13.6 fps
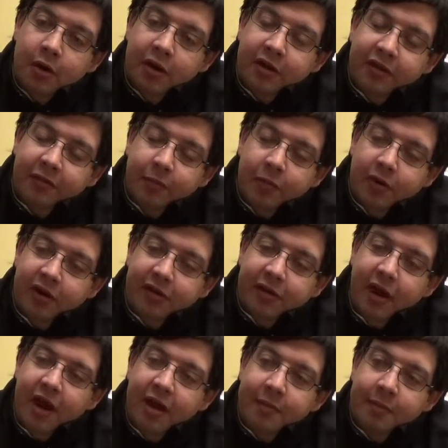this point in
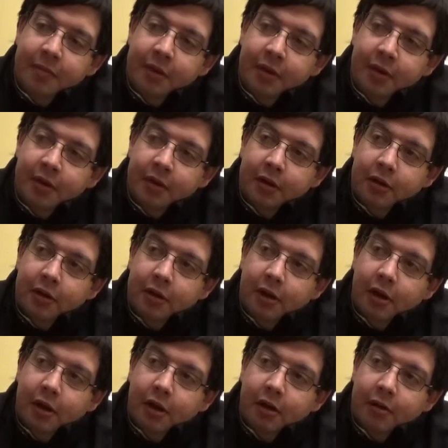time,
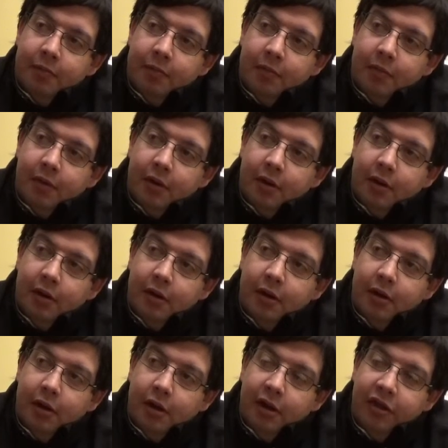
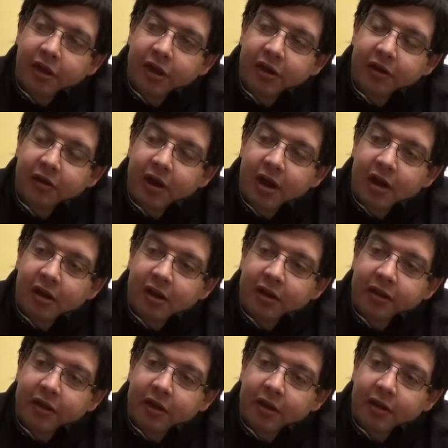I think you got to
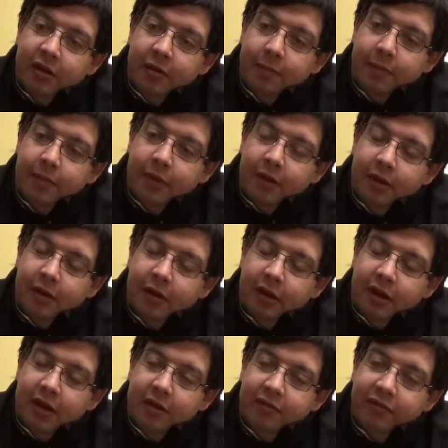let the
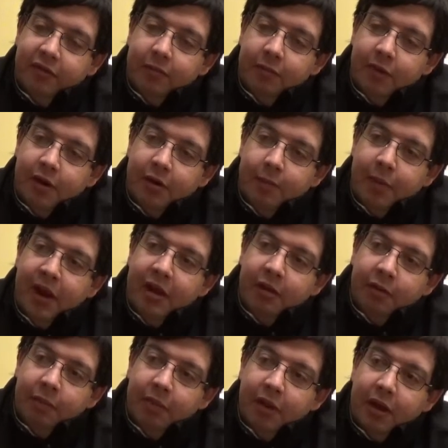kid from
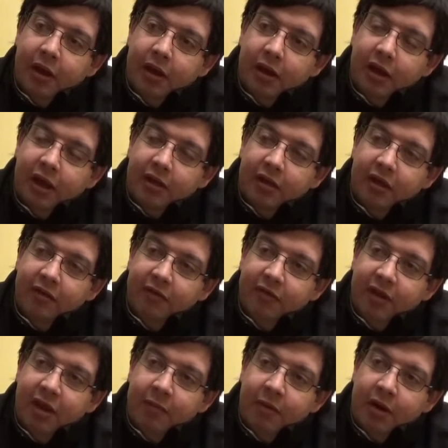Baylor play. I can't think of his
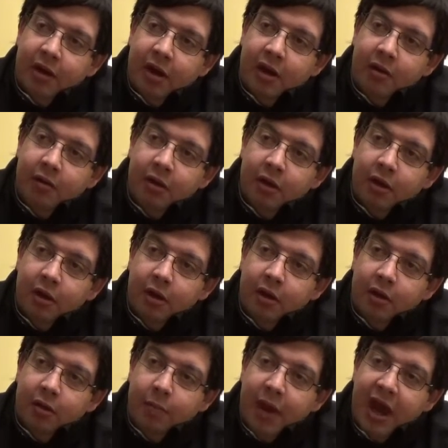name right now.
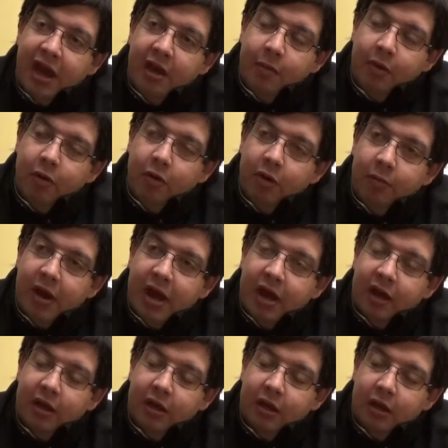The backup quarterback.